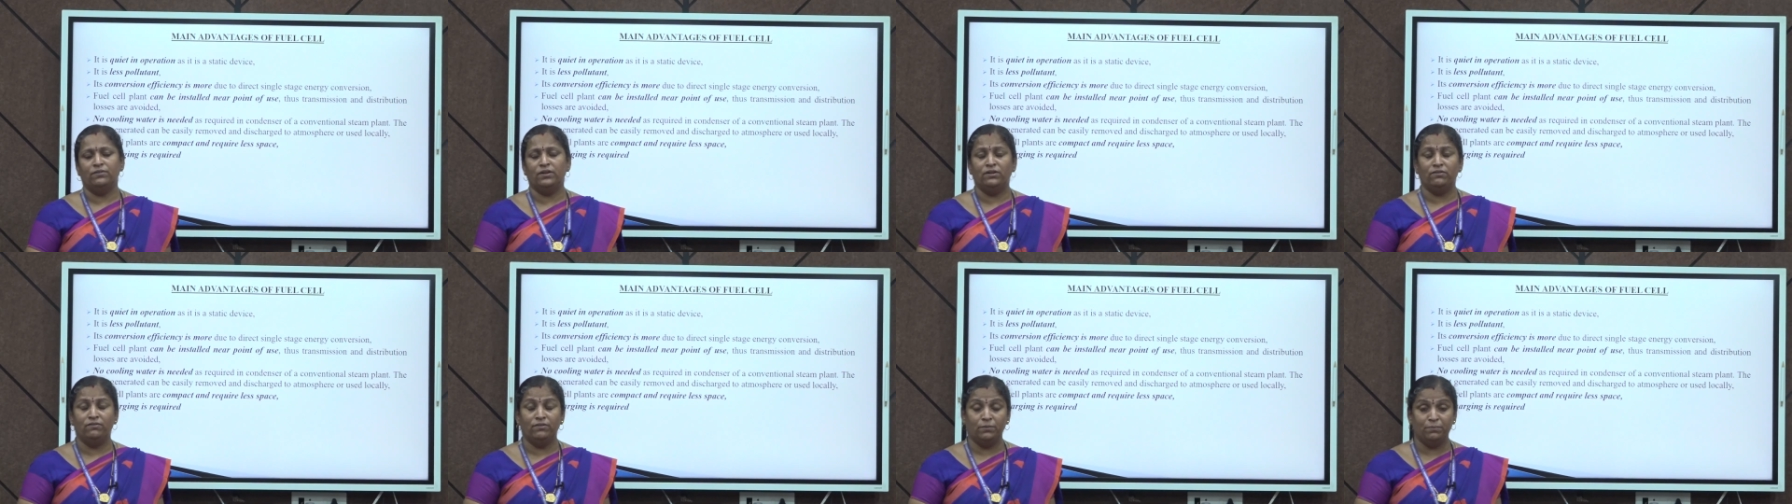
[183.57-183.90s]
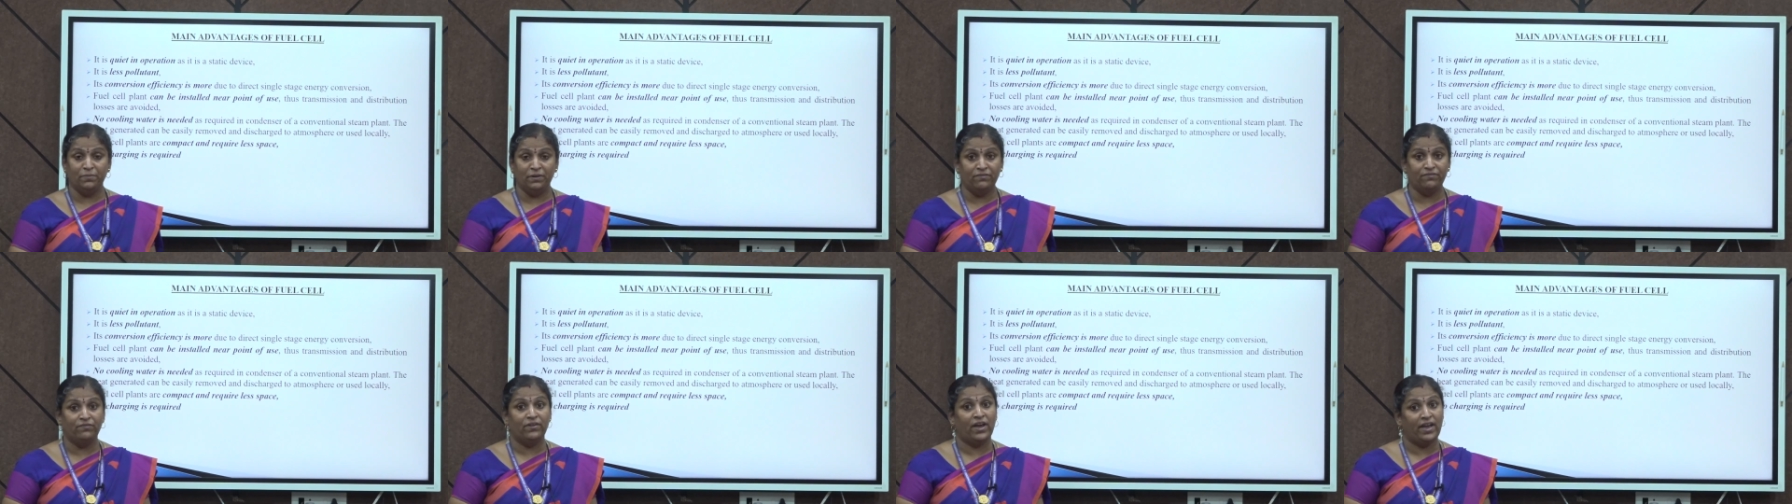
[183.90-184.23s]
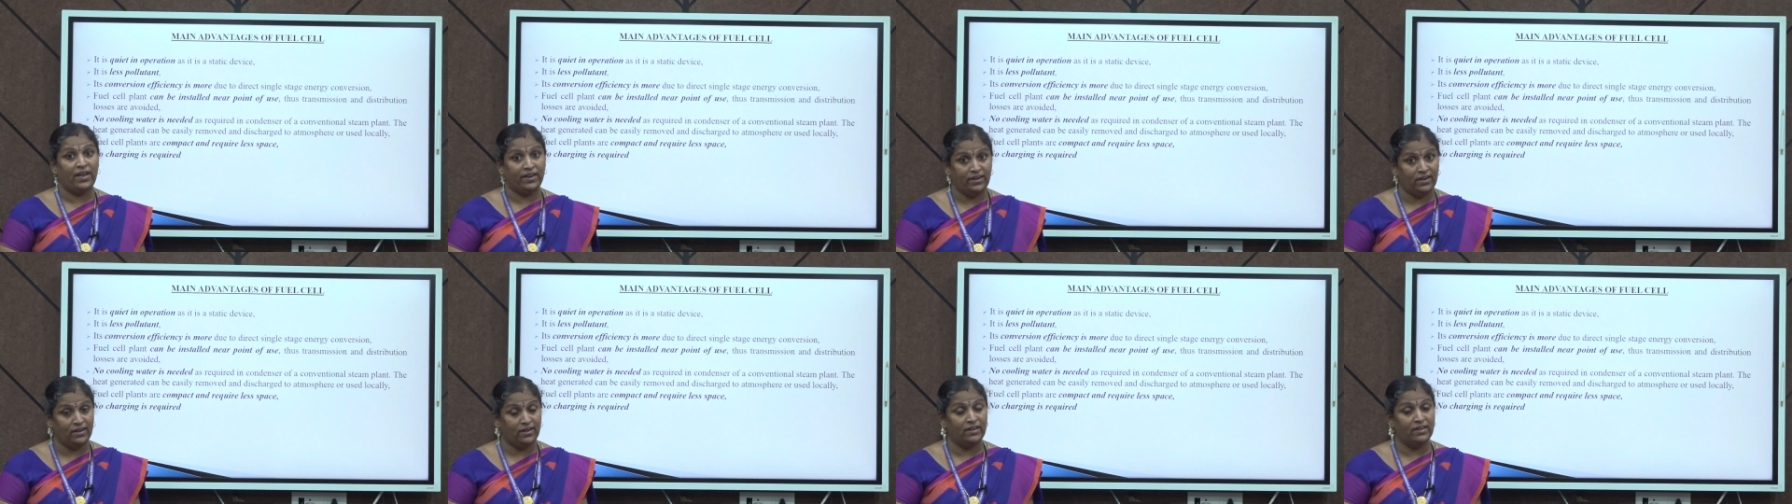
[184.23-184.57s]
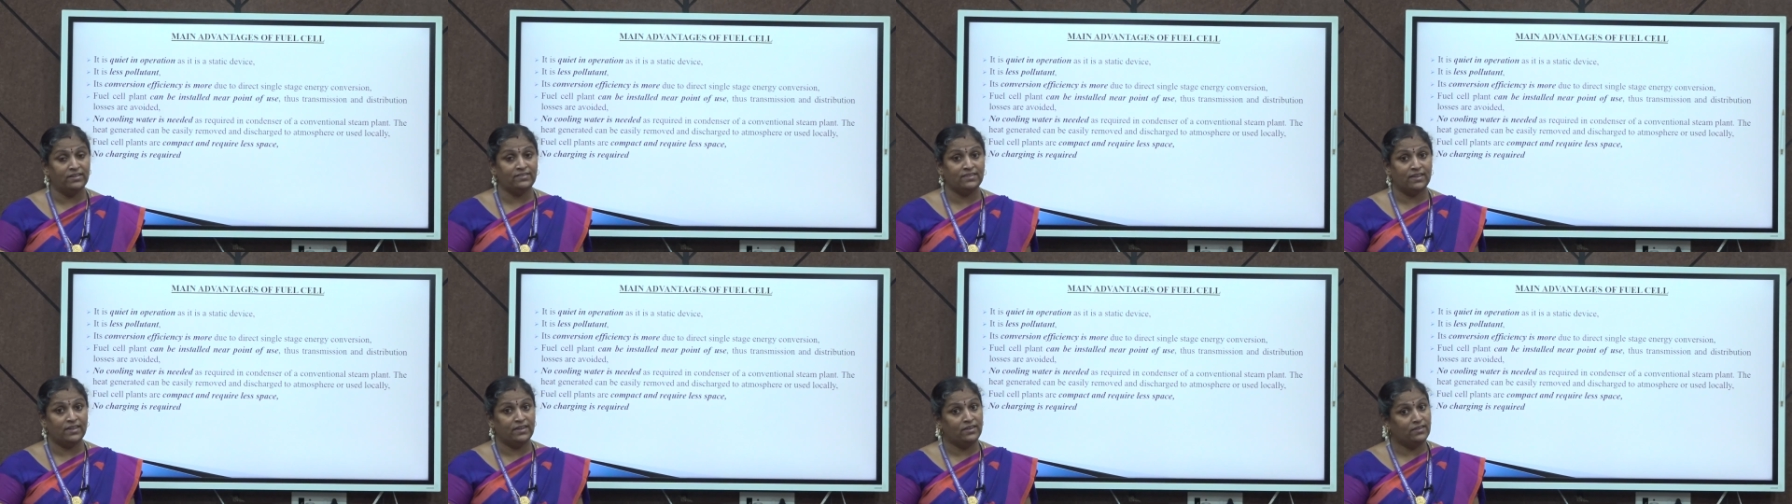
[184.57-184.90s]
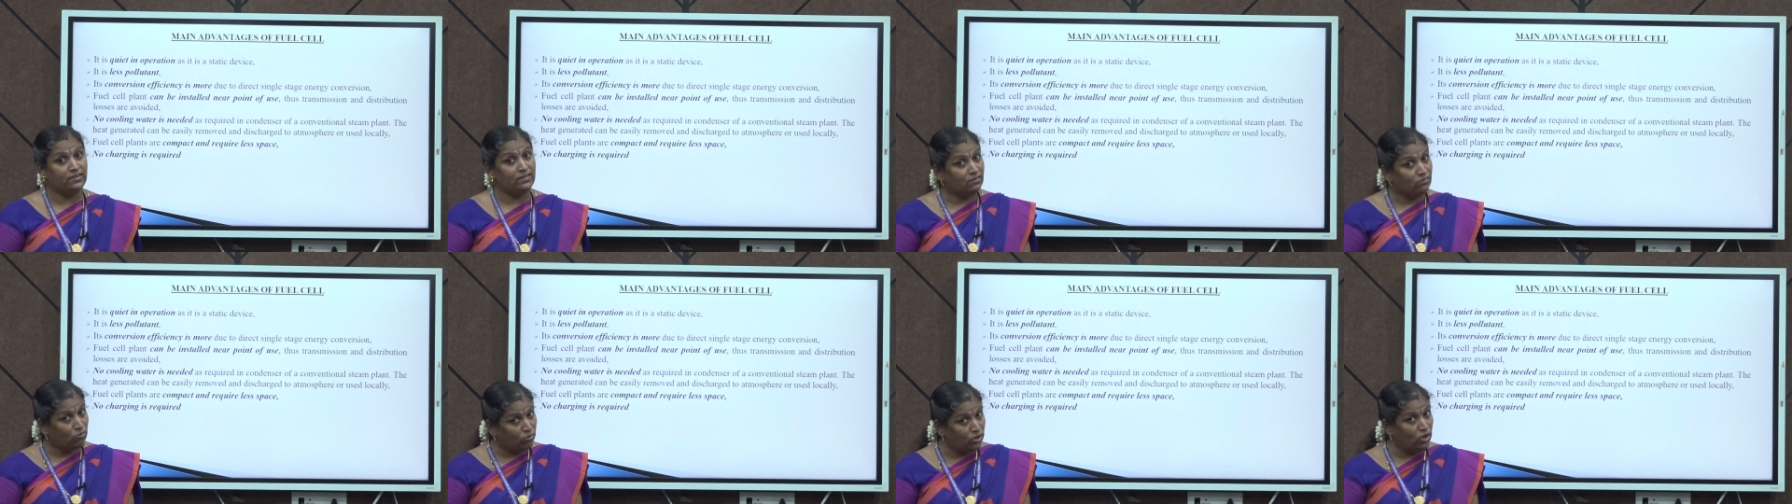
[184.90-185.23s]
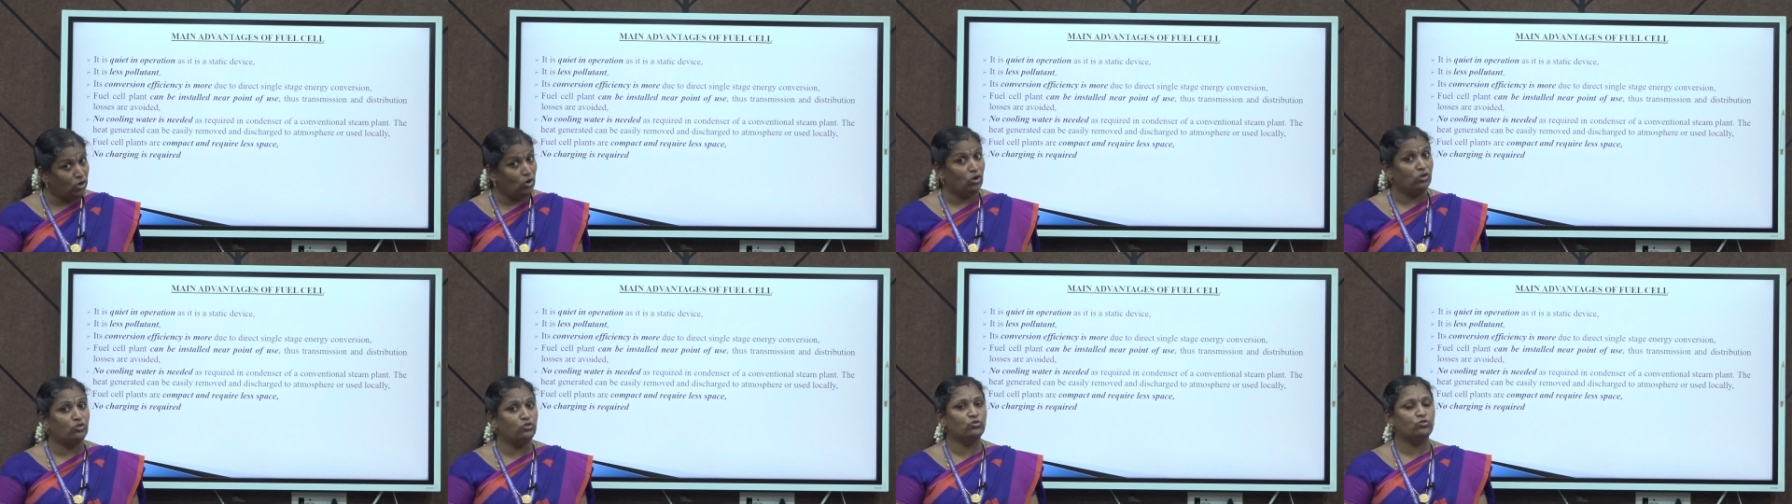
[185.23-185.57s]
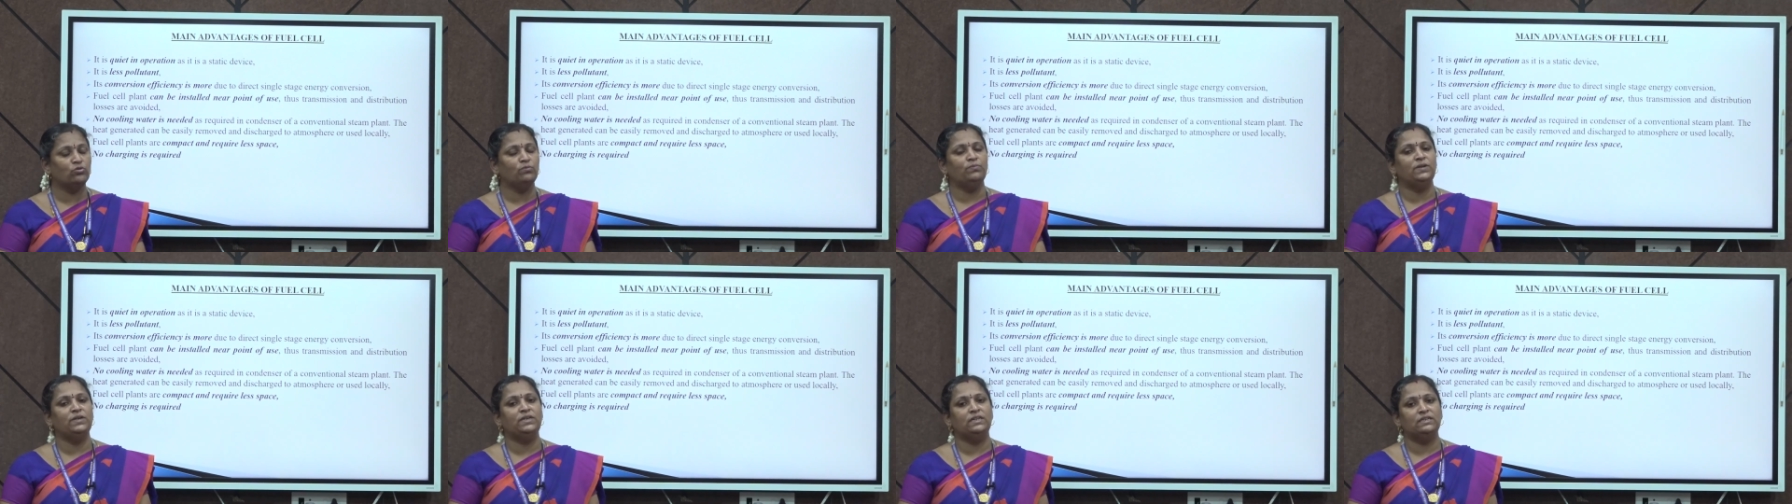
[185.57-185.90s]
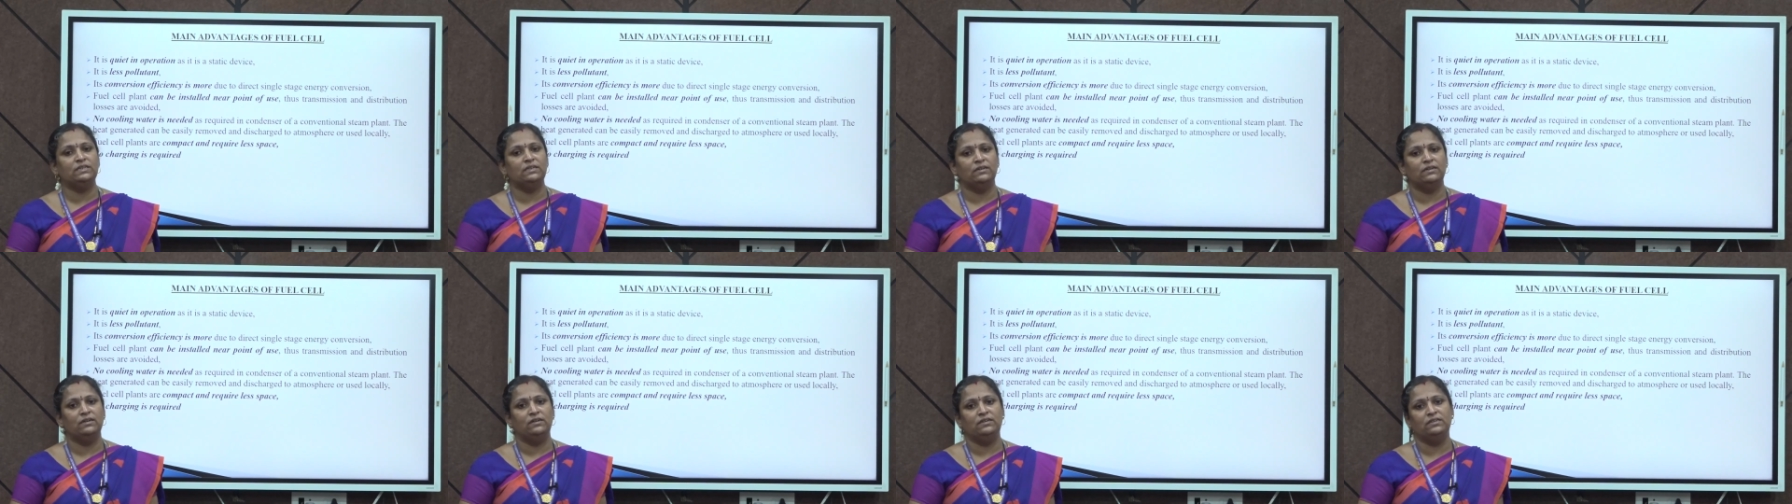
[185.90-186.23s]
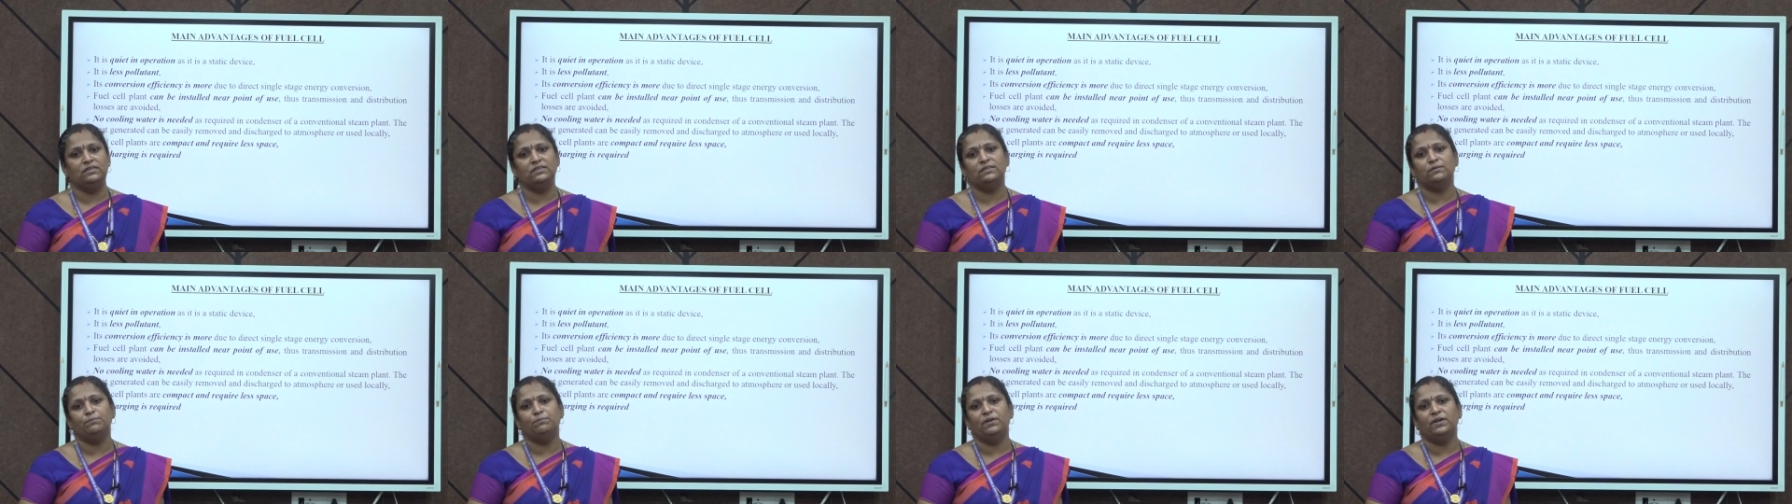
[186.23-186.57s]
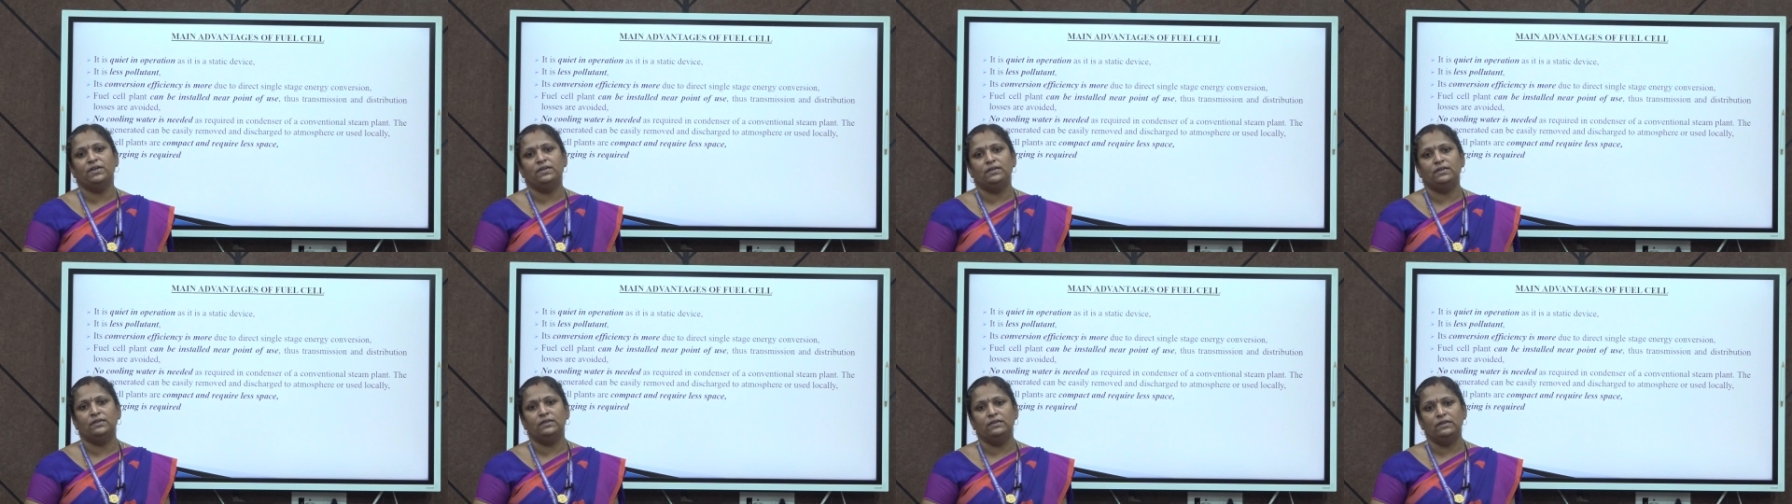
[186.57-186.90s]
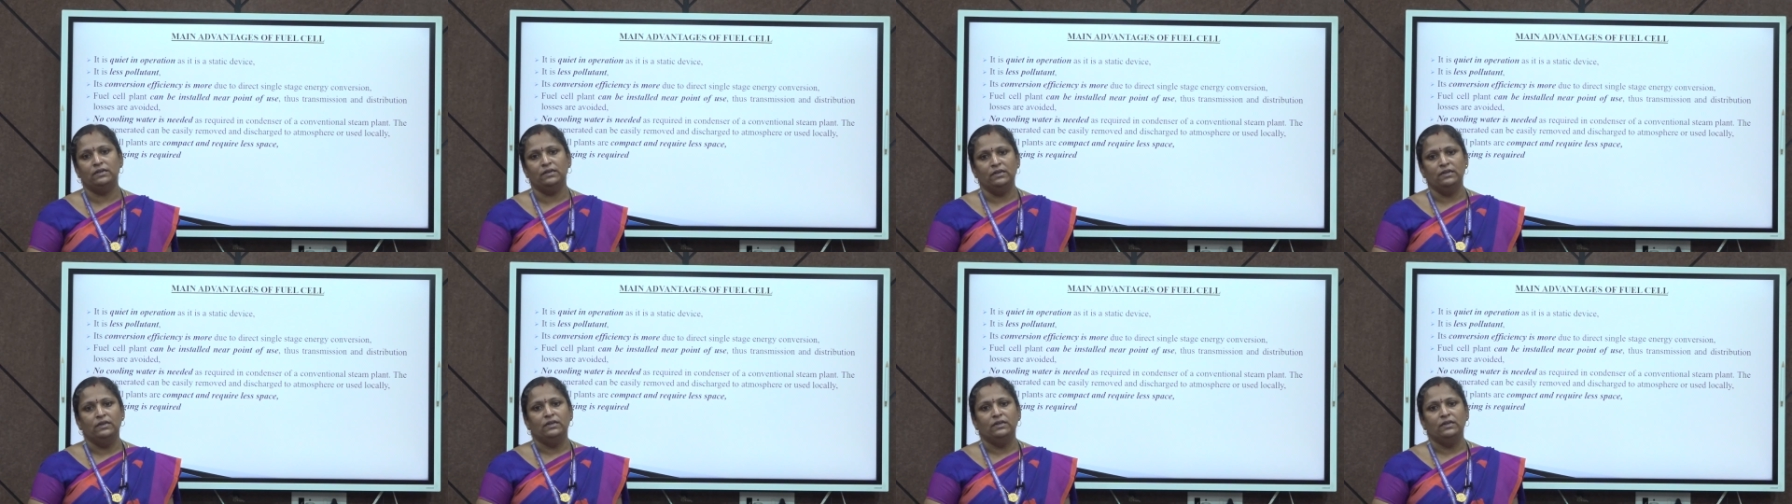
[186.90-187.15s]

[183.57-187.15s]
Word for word: it will be very less and it will also be dissipated